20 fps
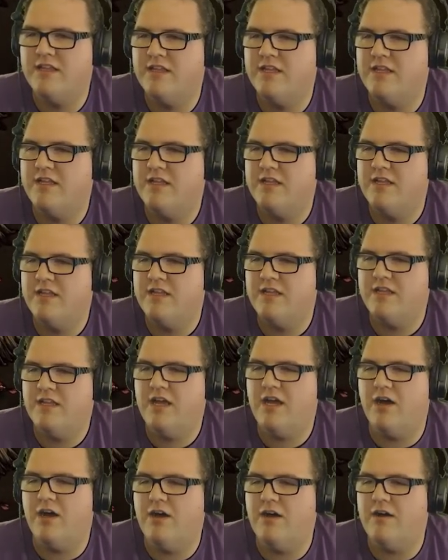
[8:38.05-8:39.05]
Ooh, hit him
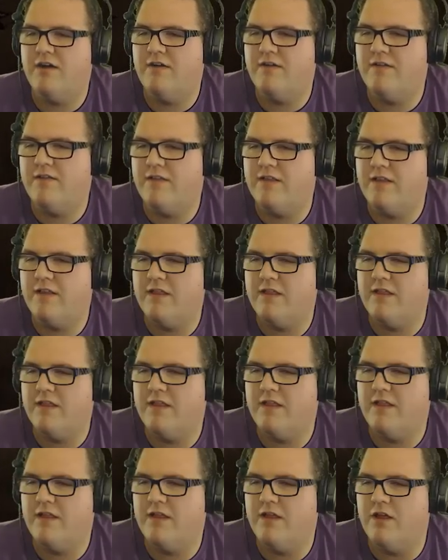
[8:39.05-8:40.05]
uh, once. Yep.
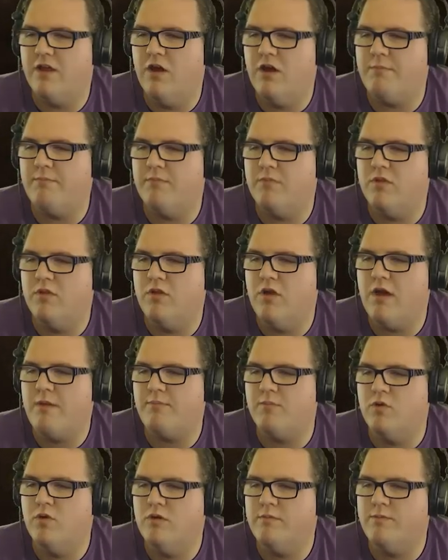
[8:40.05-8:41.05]
Oh, yeah,
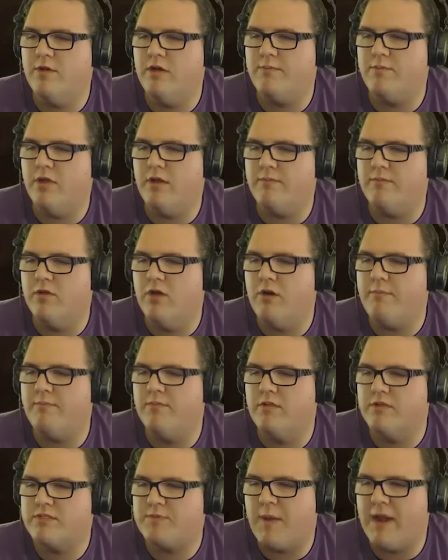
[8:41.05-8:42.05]
oh, oh, oh, oh.
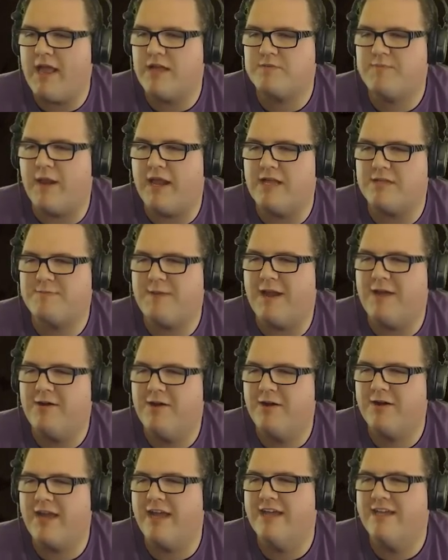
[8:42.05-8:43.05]
Spread out, spread out, spread
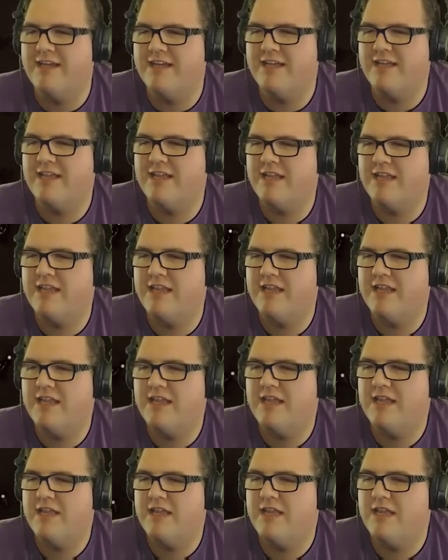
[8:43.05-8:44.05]
out. Okay. Don't know what to
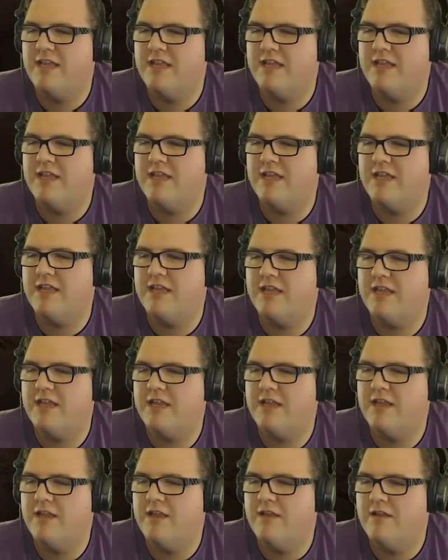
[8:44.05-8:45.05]
do. Oh, okay.
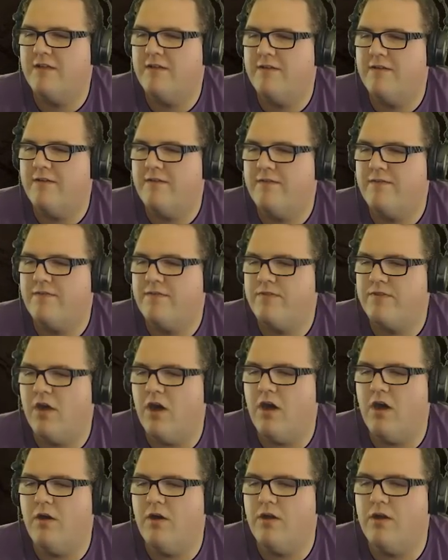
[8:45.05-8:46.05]
Yeah, yeah, he
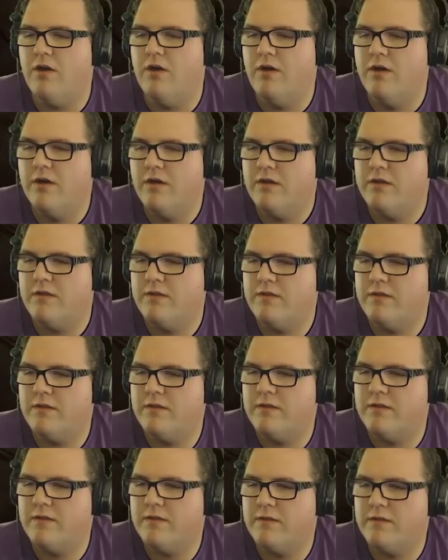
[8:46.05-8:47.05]
no, No.
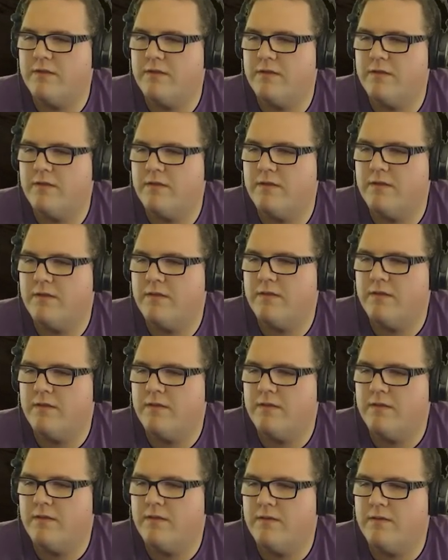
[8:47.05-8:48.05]
Whoa, whoa, ow.
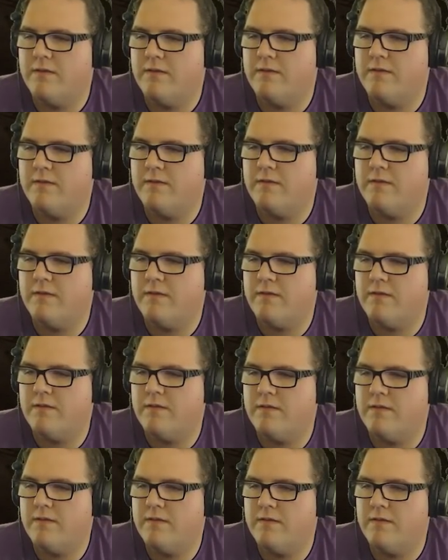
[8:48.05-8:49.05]
Okay, that's fine.
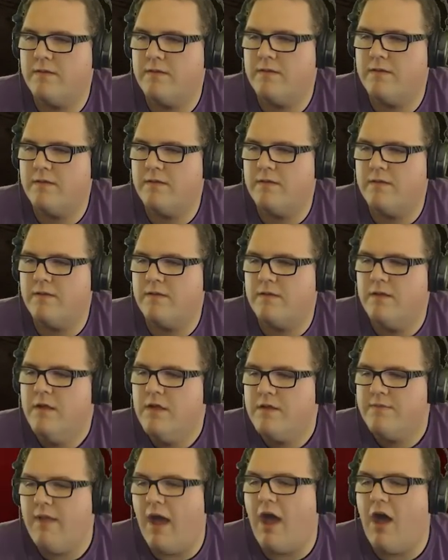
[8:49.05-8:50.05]
I'm low on health because I
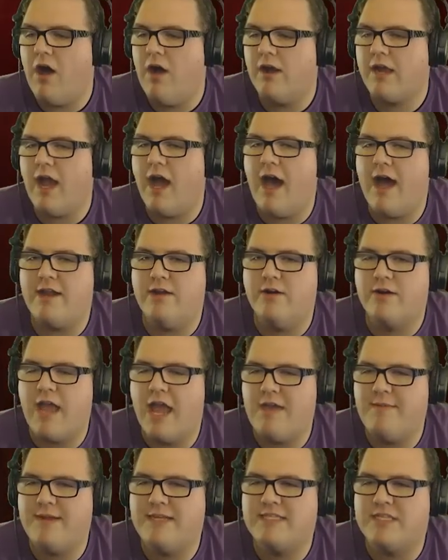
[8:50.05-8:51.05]
just. No, God.
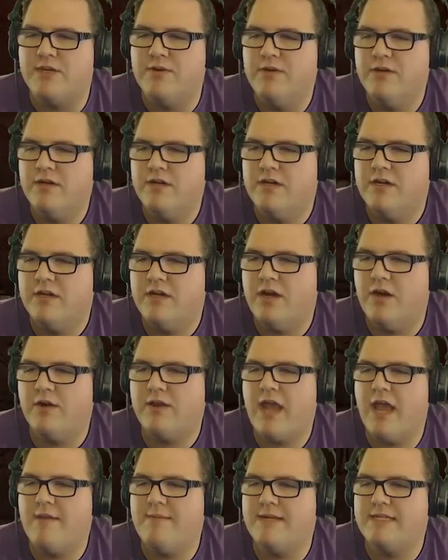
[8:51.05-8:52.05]
Okay, me too.
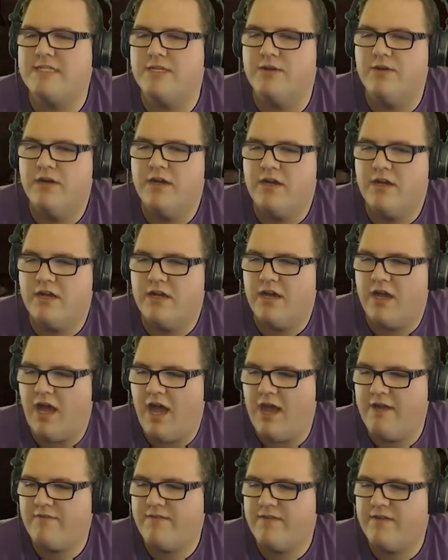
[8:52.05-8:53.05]
Okay, me too. Oh,
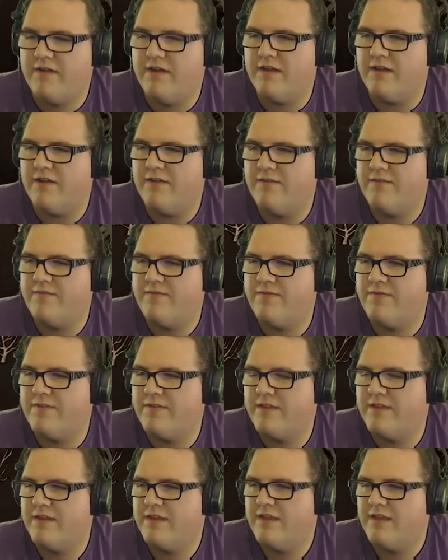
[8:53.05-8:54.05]
I i need to. We need
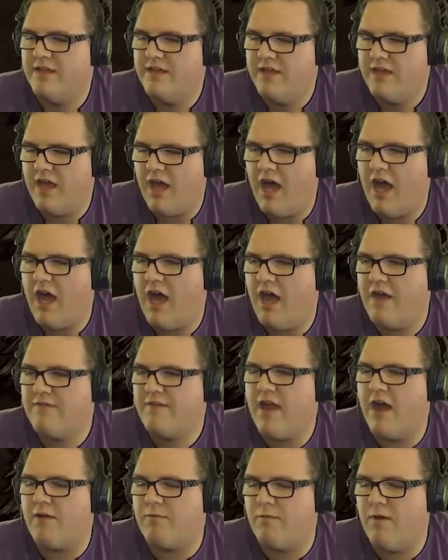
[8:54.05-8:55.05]
another Telltale heart. Can
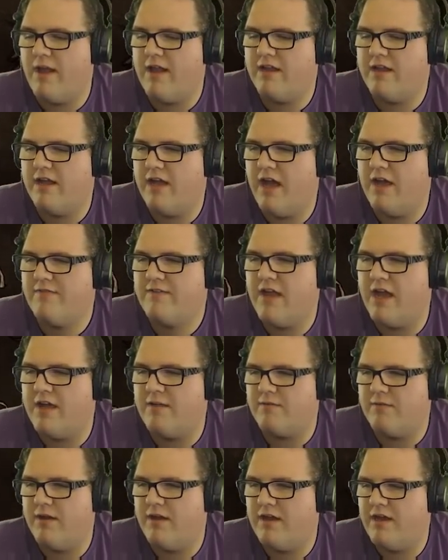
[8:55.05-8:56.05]
I've got. You, uh, I've
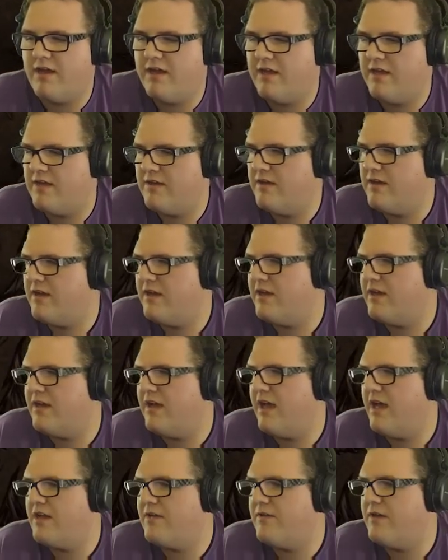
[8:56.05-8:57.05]
got. Uh,
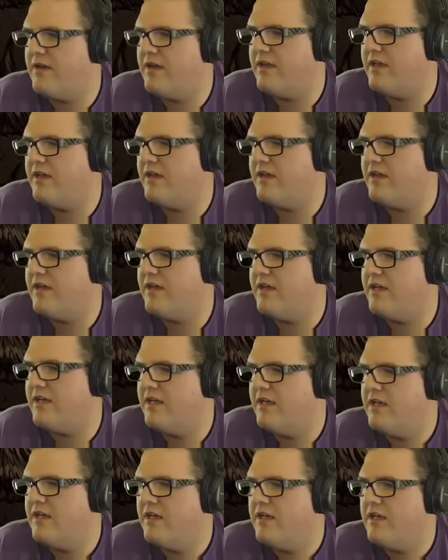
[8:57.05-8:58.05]
uh, how do I? Uh,
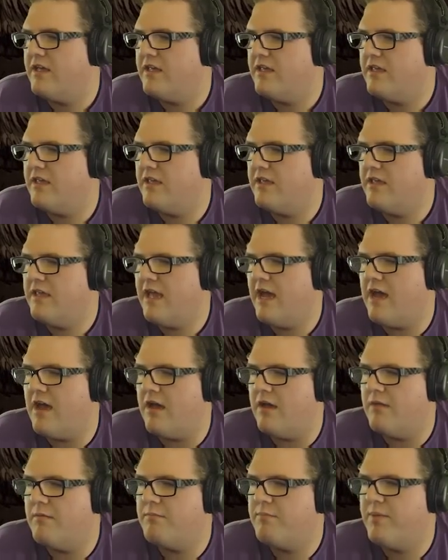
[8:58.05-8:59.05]
uh, you need
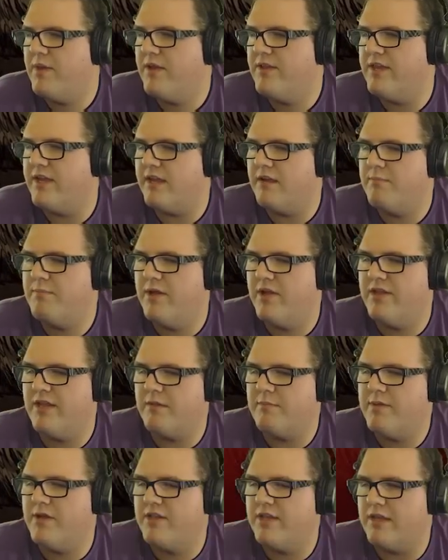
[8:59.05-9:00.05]
grass. Yeah, it's building, made grass,
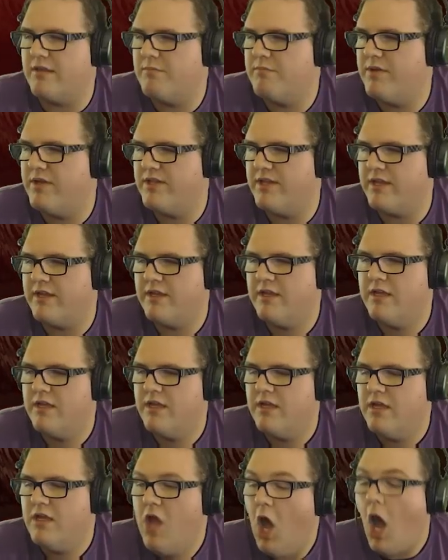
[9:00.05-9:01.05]
building, but building, you need building. health to
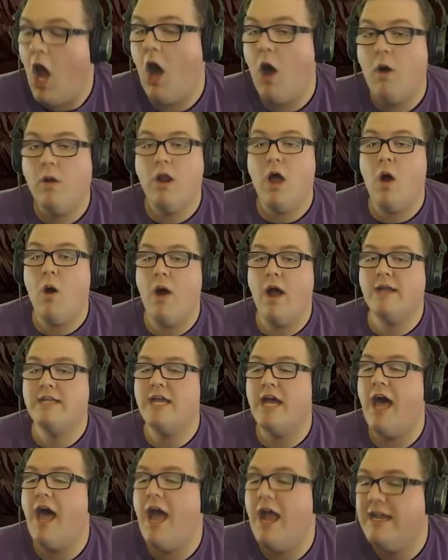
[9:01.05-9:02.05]
be able to. Oh no,
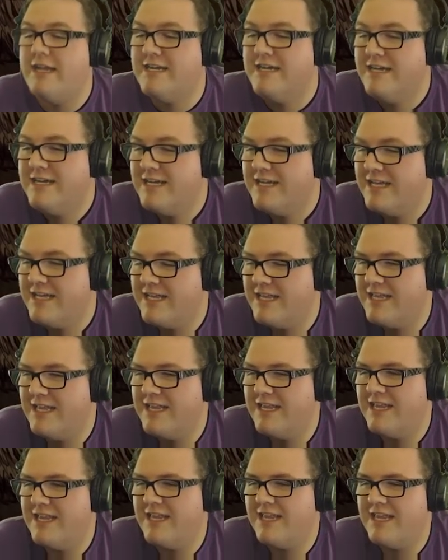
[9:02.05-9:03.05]
I died!
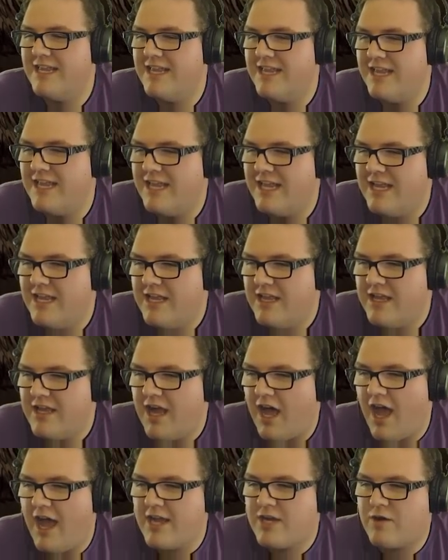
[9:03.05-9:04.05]
Oh god,
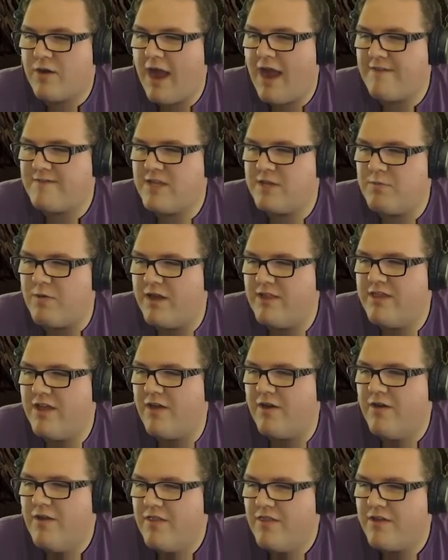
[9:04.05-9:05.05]
no! I crafted one
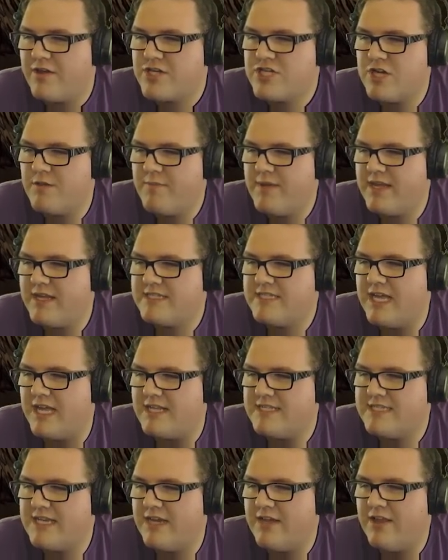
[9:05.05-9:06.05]
though. There should be a
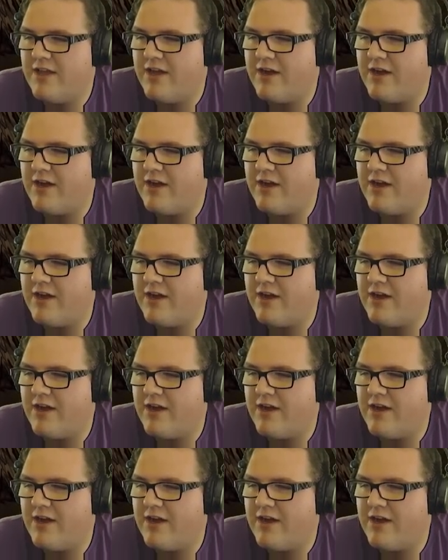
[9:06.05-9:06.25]
Telltale